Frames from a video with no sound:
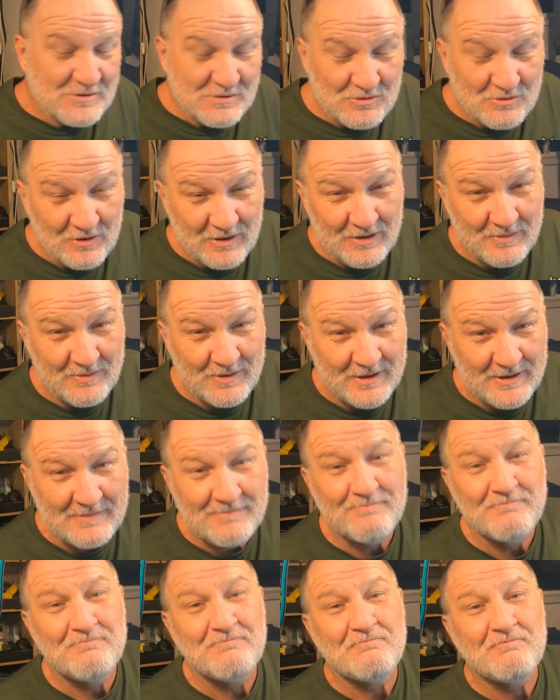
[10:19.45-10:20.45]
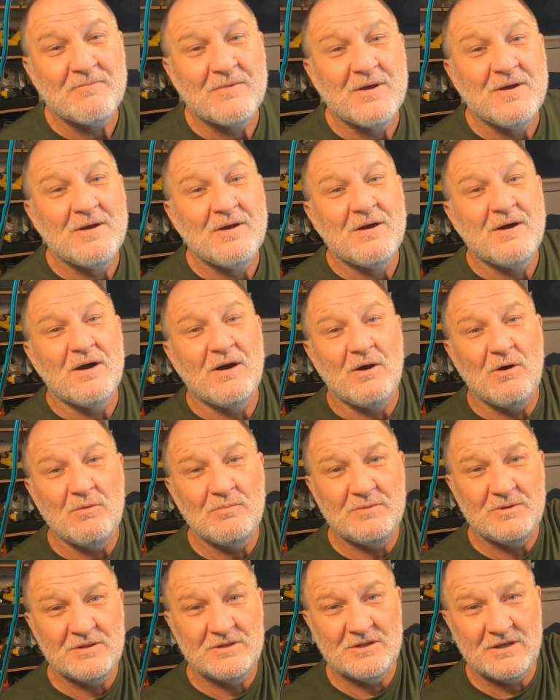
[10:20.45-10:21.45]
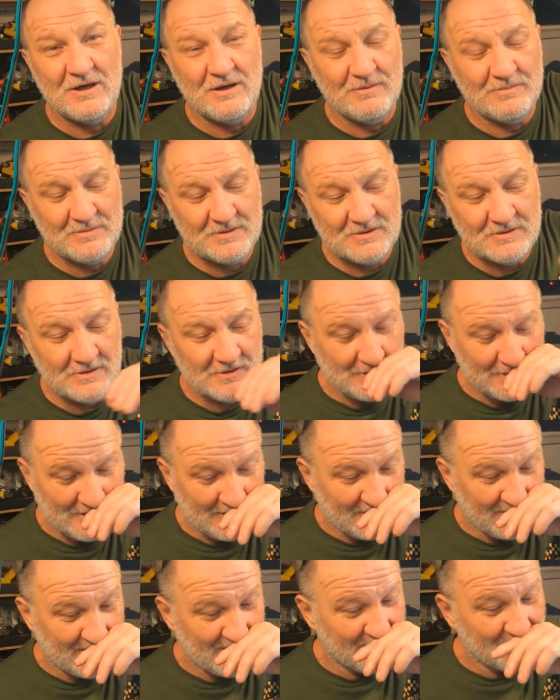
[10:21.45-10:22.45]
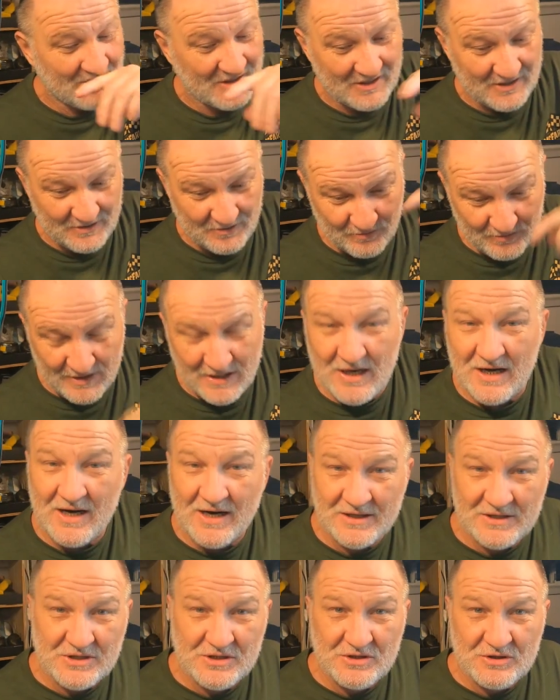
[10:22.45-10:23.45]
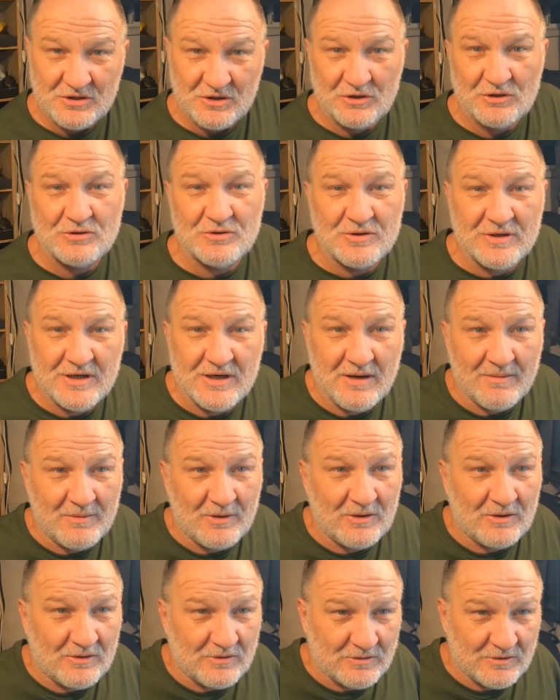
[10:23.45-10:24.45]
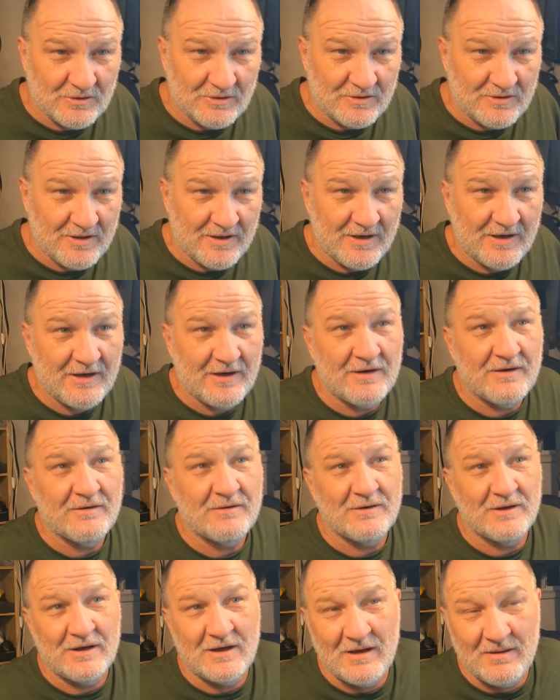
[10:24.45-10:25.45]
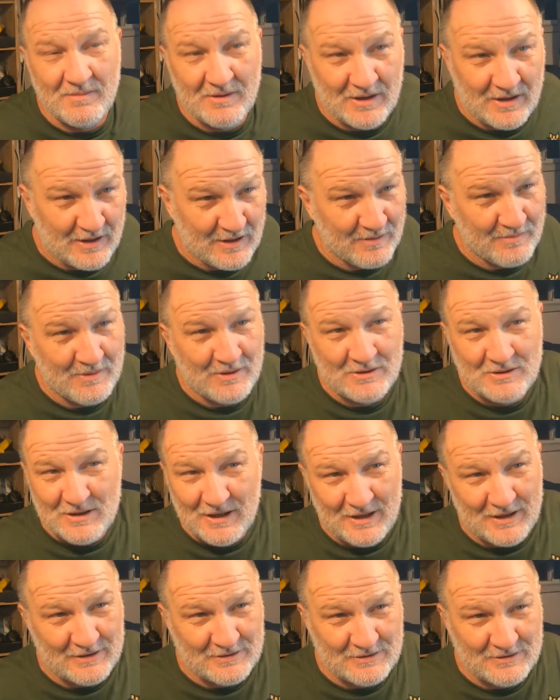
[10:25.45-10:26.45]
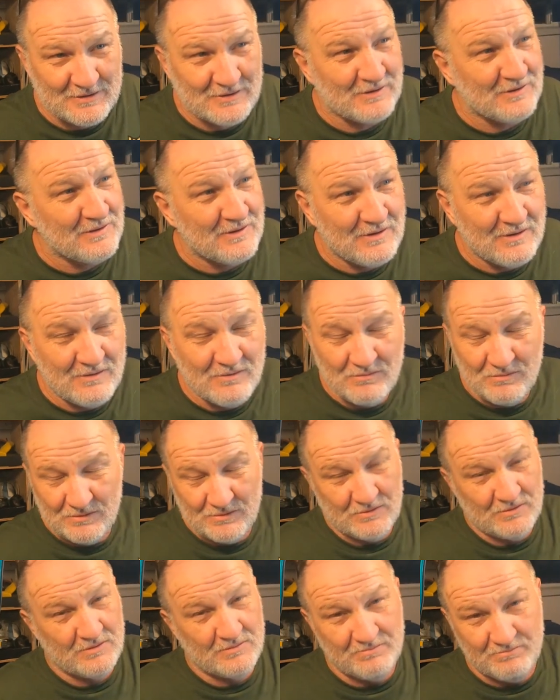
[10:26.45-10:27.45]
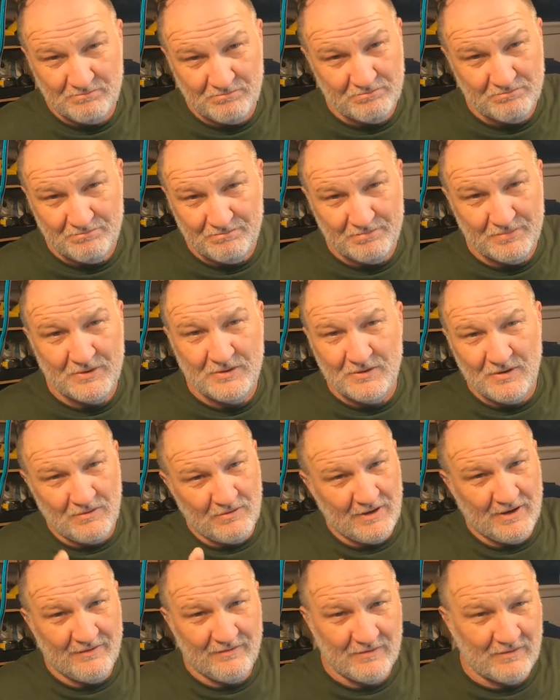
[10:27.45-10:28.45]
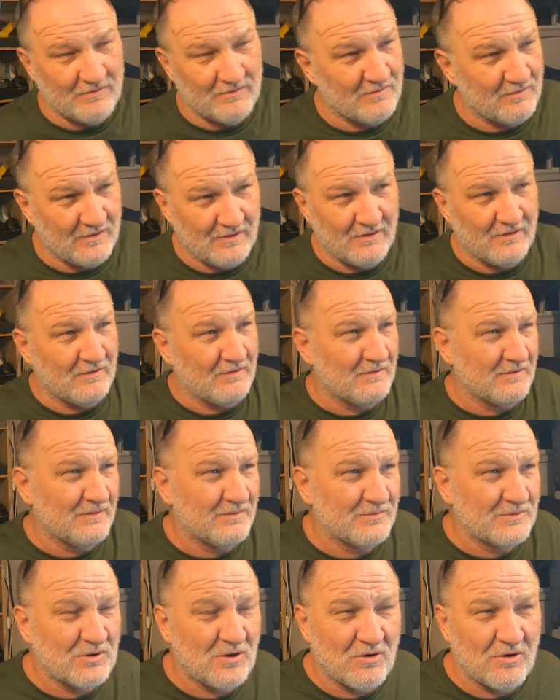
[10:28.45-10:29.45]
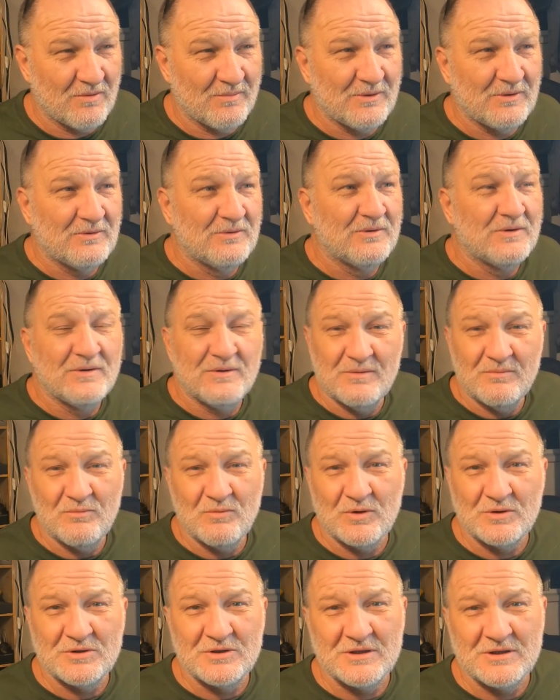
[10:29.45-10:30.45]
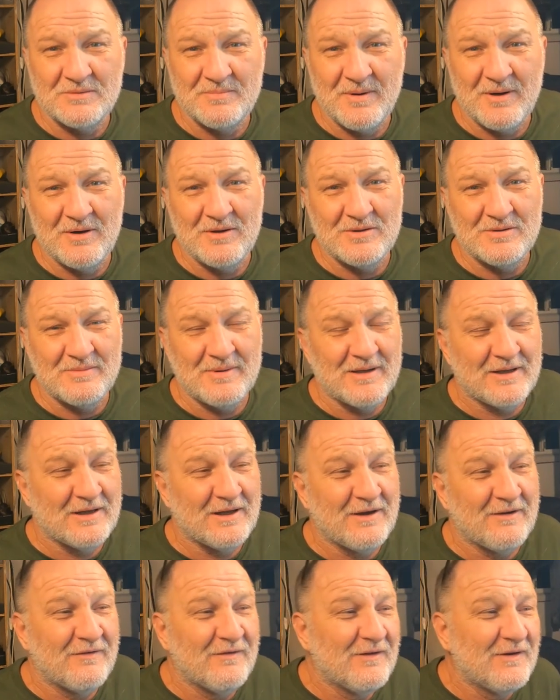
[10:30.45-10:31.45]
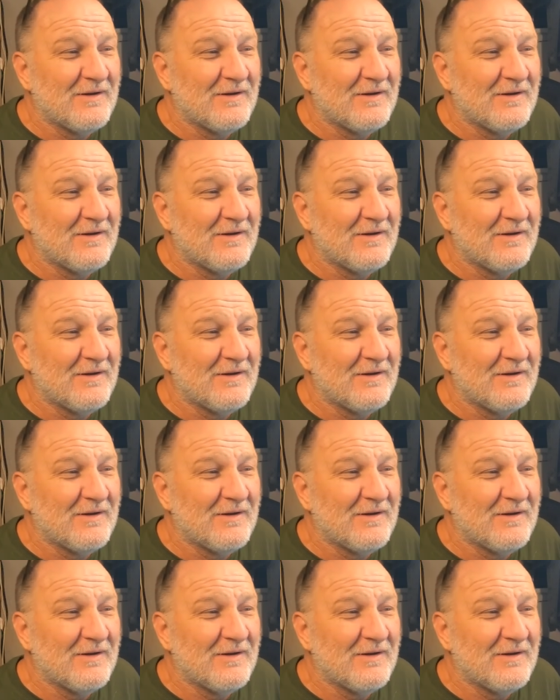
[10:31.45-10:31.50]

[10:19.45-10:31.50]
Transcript: So anyway, I hope this helps. I'm going to get the reconnection surgery. I'm all good there. They gave me an enema test, which is, don't ever, oh, it was horrible. Worst experience of my life.